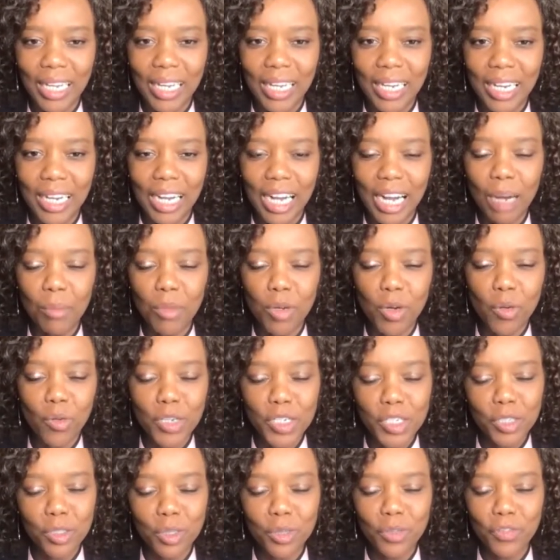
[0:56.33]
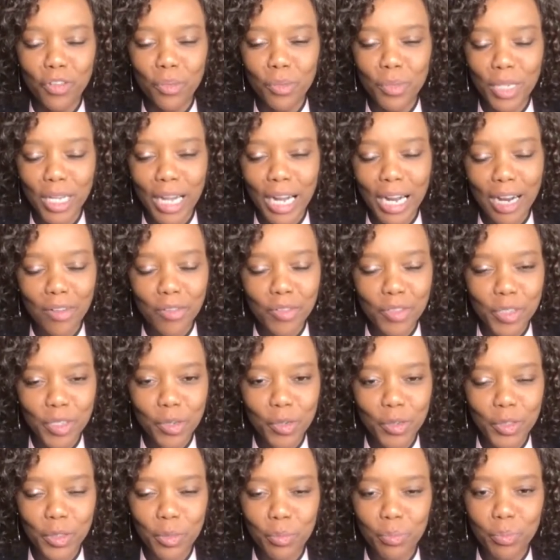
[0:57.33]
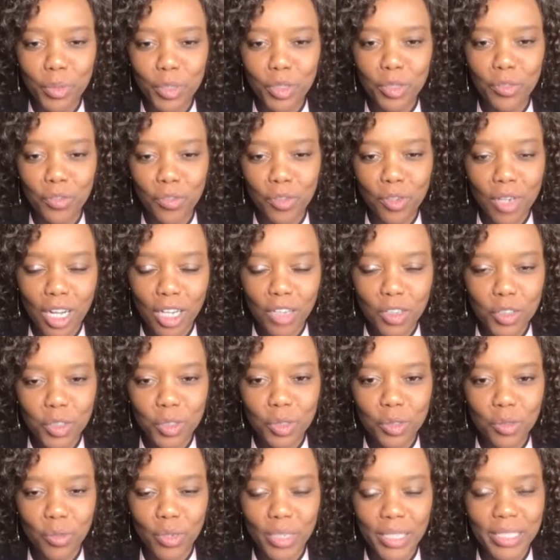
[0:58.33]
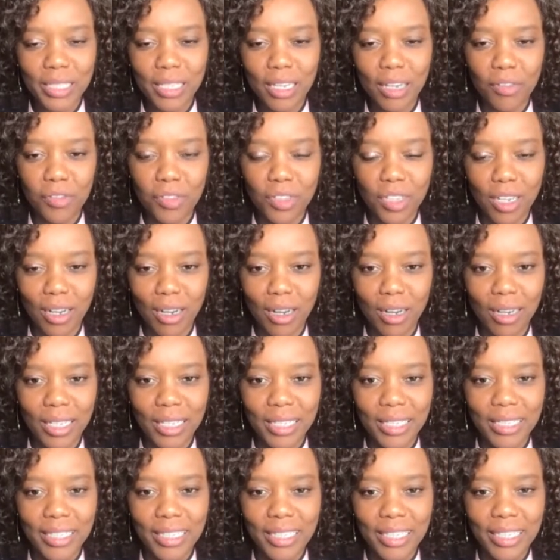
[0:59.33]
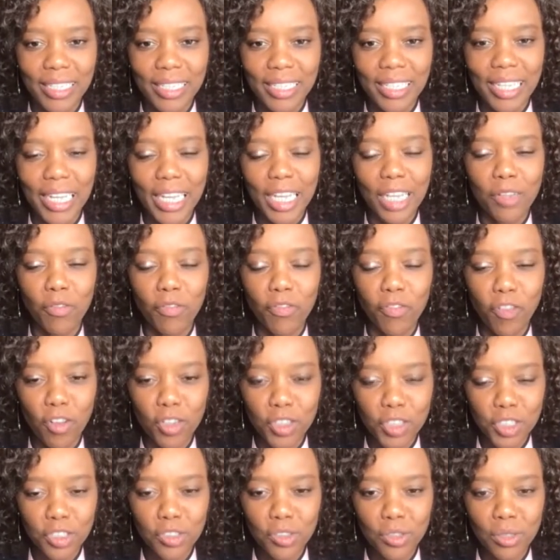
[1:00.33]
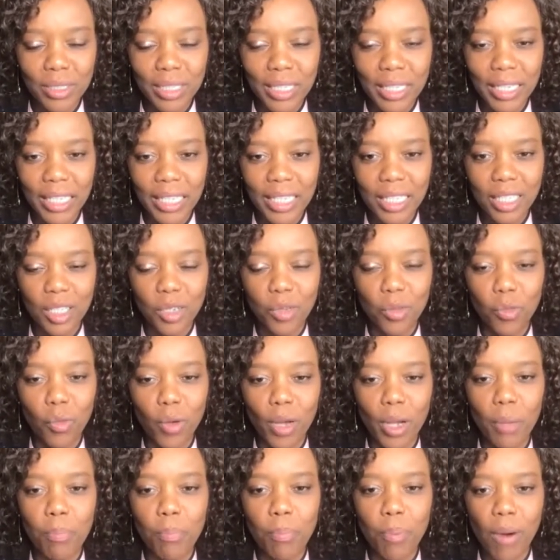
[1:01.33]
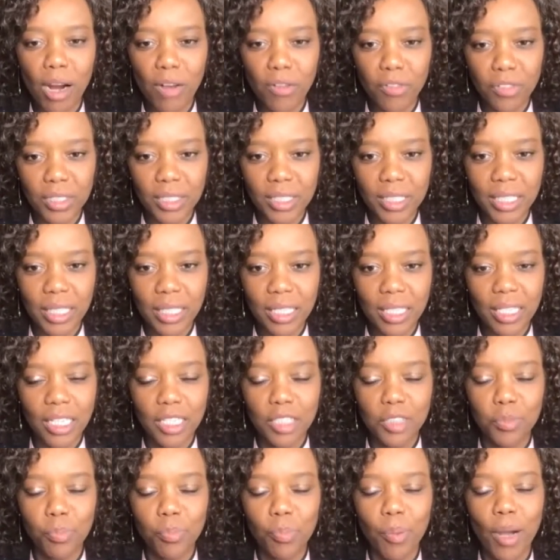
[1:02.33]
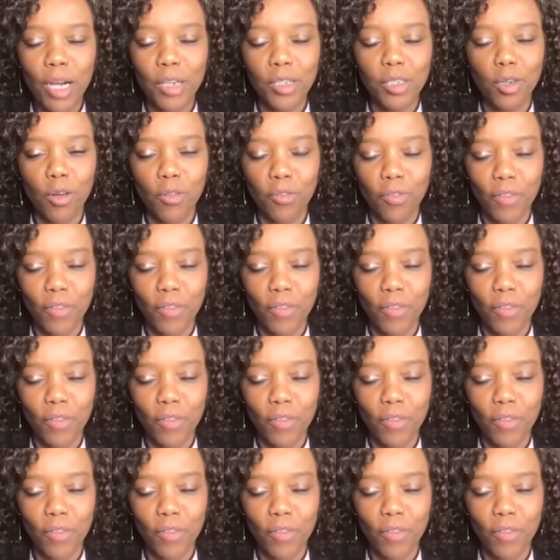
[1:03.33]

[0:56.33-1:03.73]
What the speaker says: I'm originally from the Ivory Coast, a beautiful country in West Africa, and fortunately, where poverty is part of a